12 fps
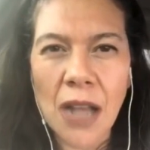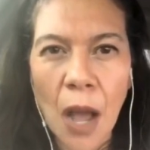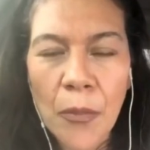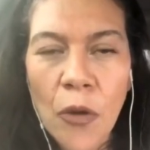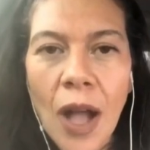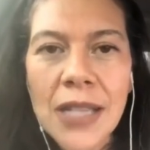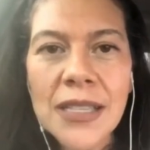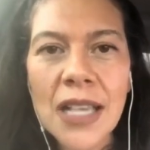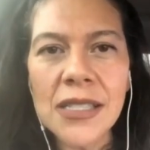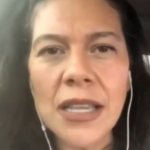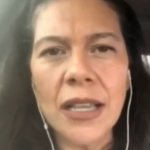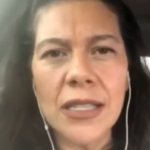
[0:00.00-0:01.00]
It's not
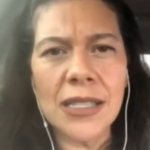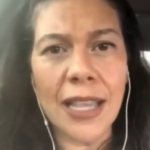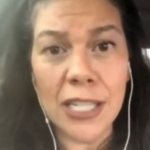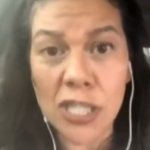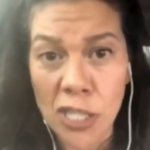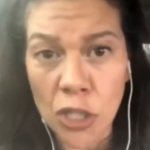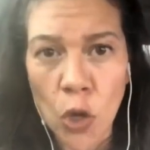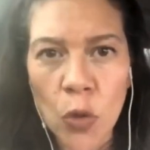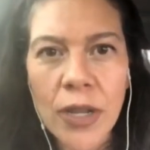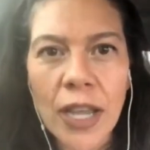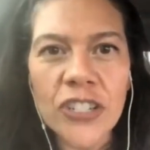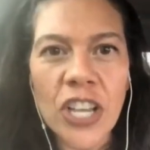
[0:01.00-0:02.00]
processing. It's like
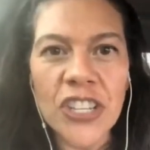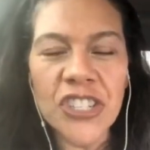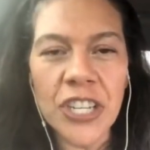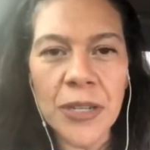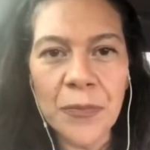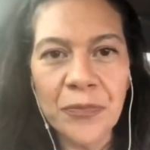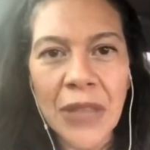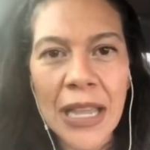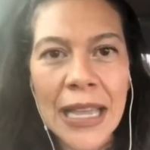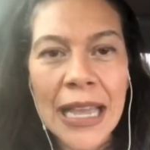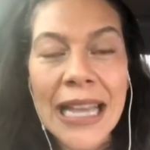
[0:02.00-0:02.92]
slow digestion.